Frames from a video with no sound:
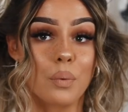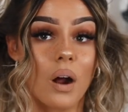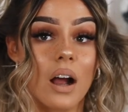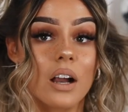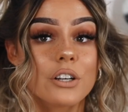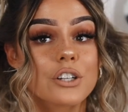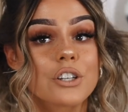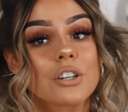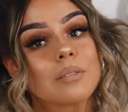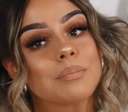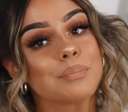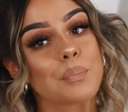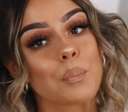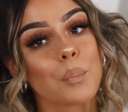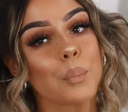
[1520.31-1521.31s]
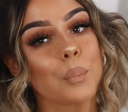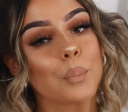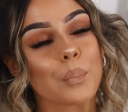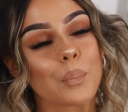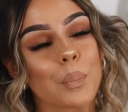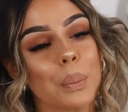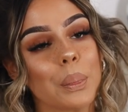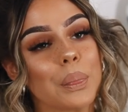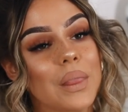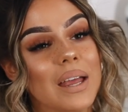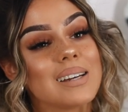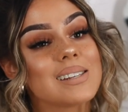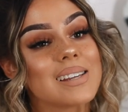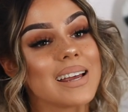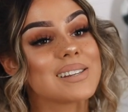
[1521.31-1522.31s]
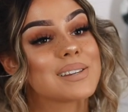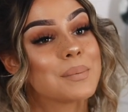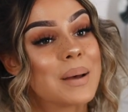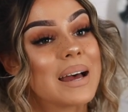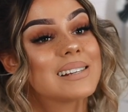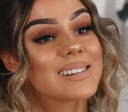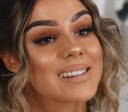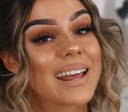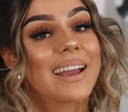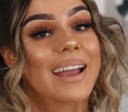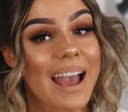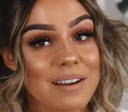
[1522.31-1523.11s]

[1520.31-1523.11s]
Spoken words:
brush. This is the best thing